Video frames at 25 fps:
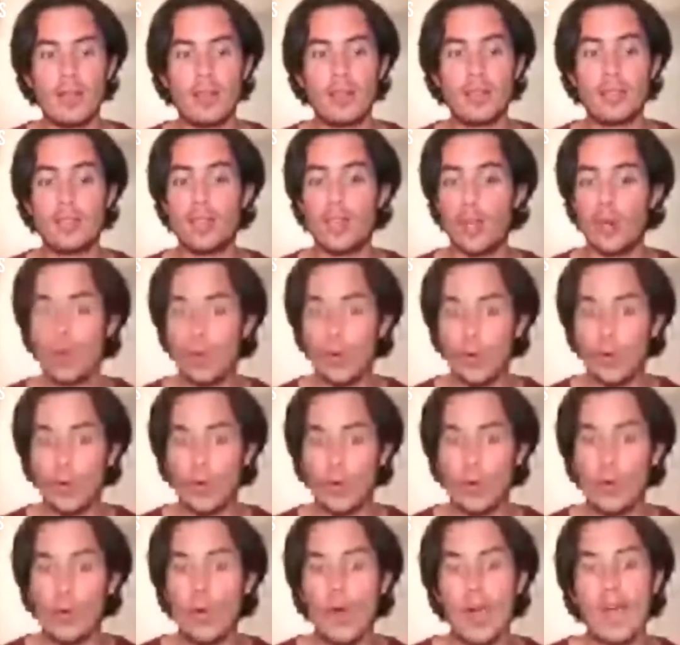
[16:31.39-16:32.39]
So
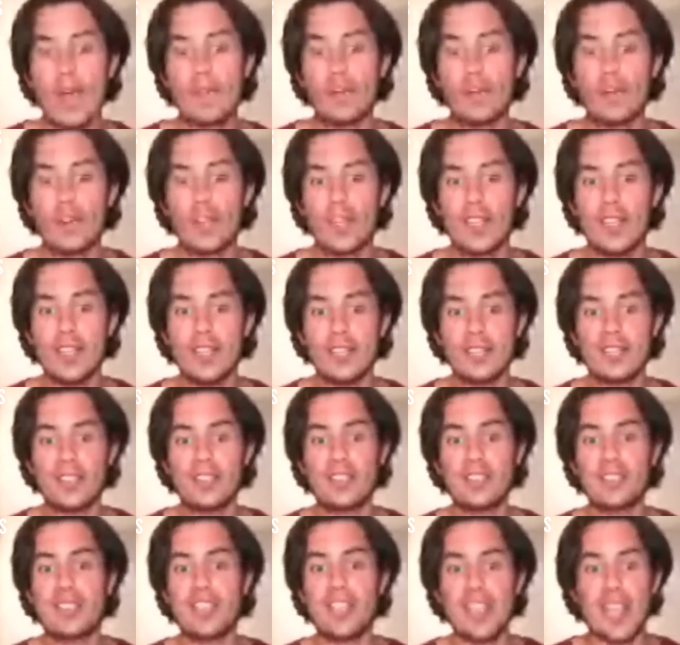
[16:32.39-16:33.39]
whoever
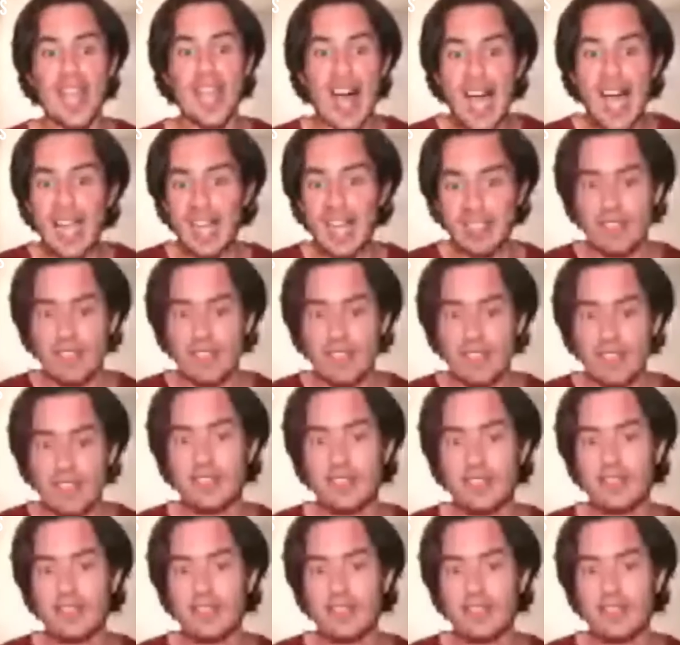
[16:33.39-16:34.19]
is denying